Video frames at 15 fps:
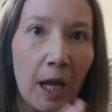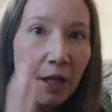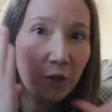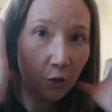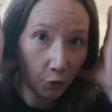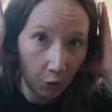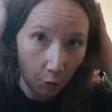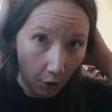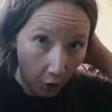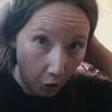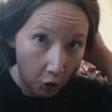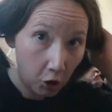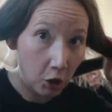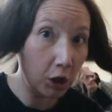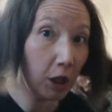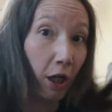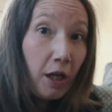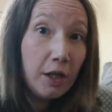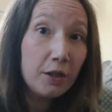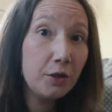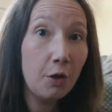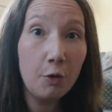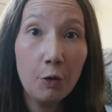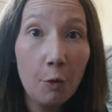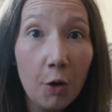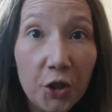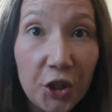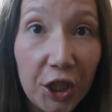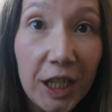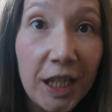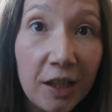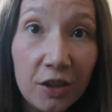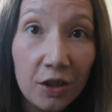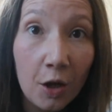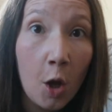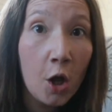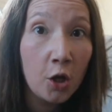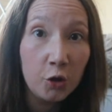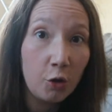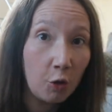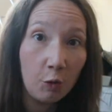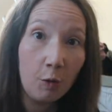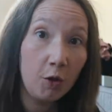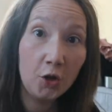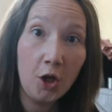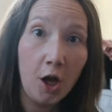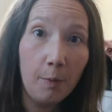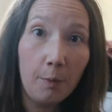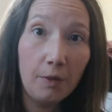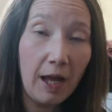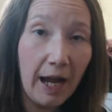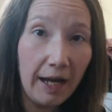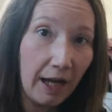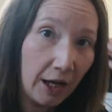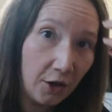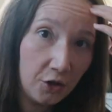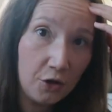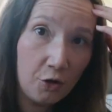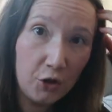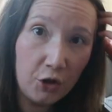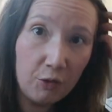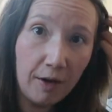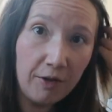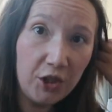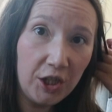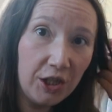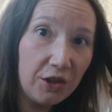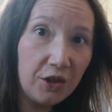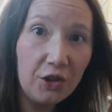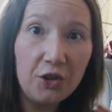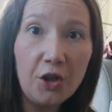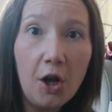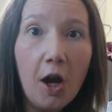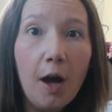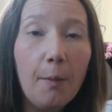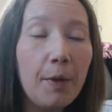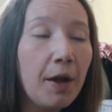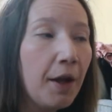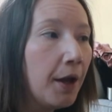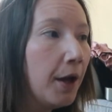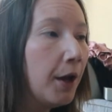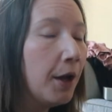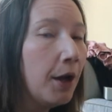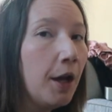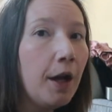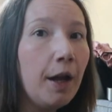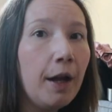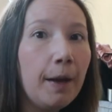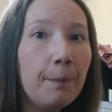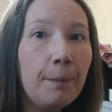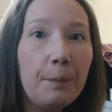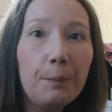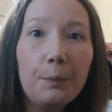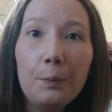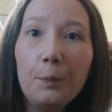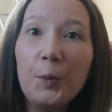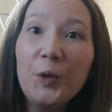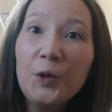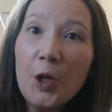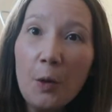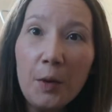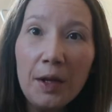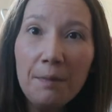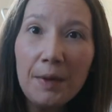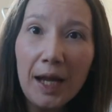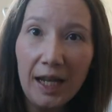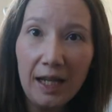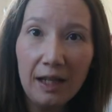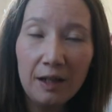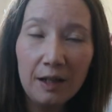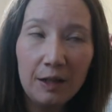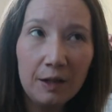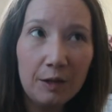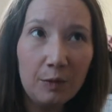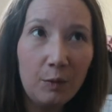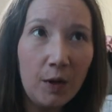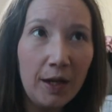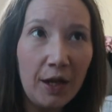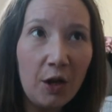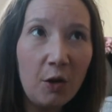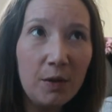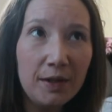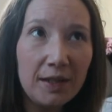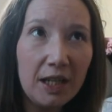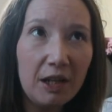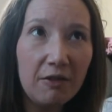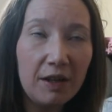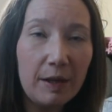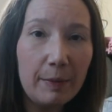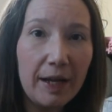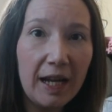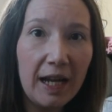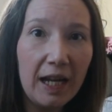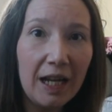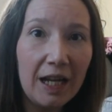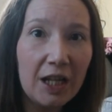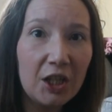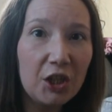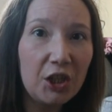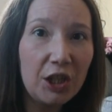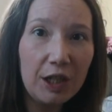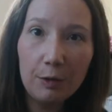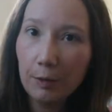Don't know what colors, don't know what jeans, don't know what top. Like, I just know she's wearing jeans and a top. But knowing me, when I go and see her in a bit, she